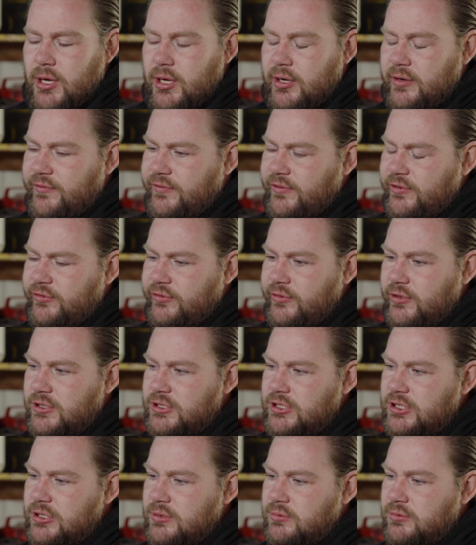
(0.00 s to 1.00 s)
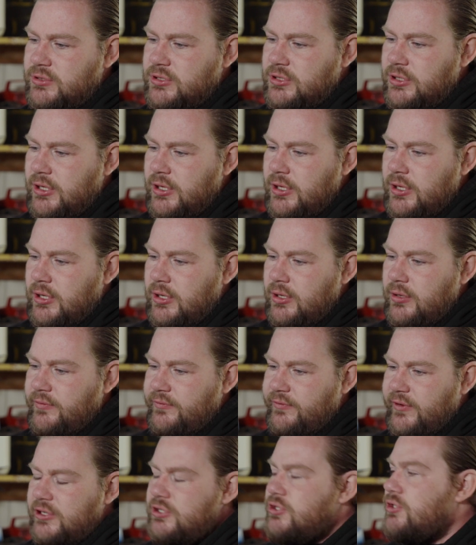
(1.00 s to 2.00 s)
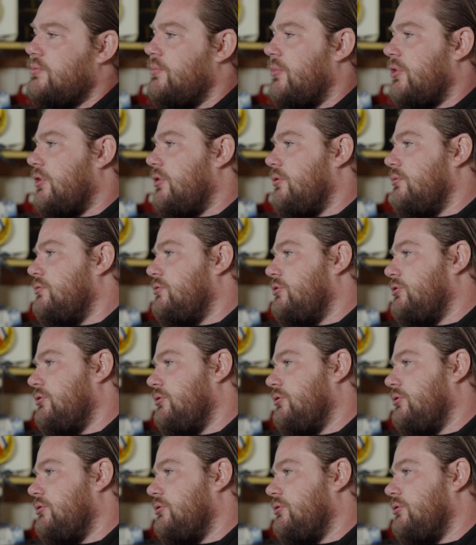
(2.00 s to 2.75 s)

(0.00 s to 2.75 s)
the first thing I said was, thanks to my coach.